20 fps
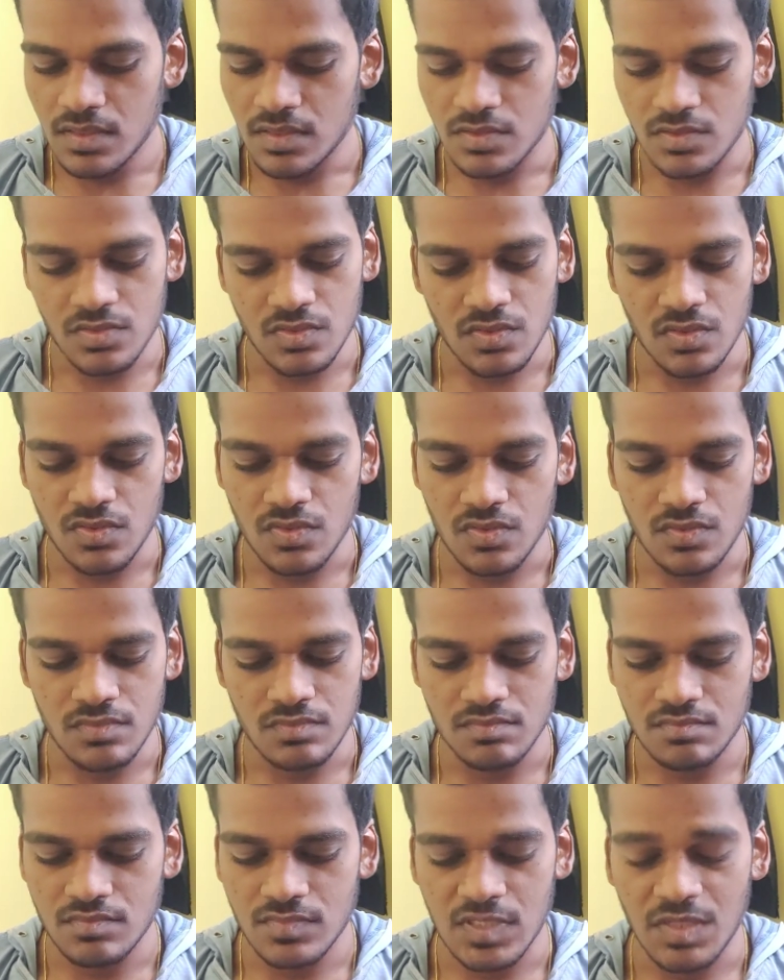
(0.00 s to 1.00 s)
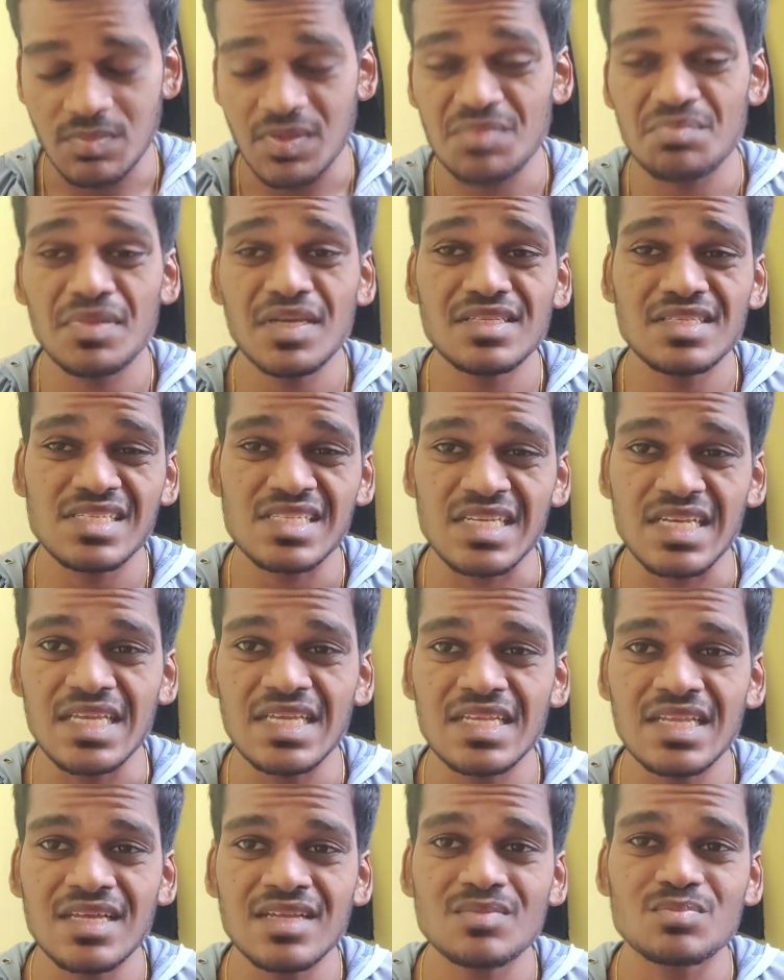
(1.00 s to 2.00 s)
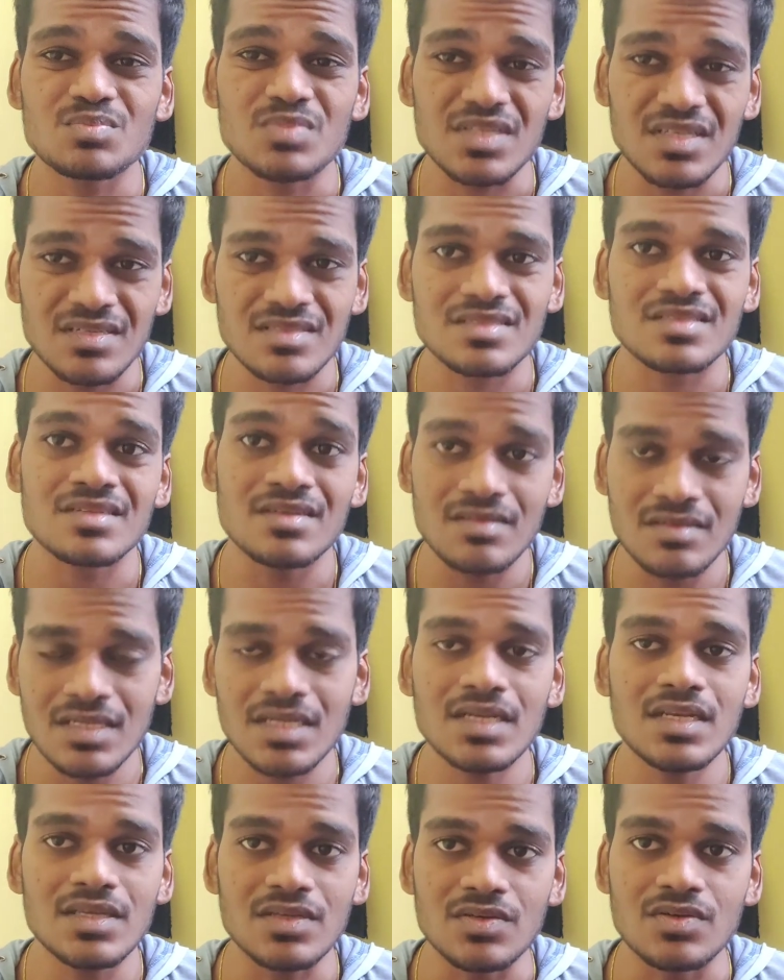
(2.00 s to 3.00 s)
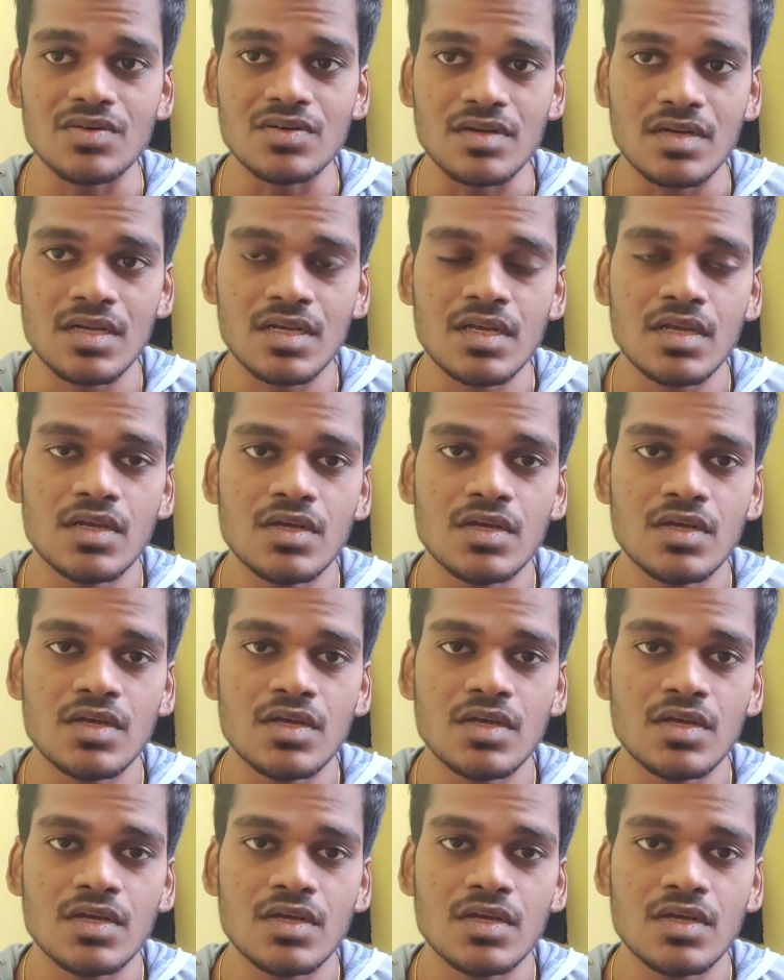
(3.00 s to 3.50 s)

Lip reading: So the mid bass is leaner, but it's really good.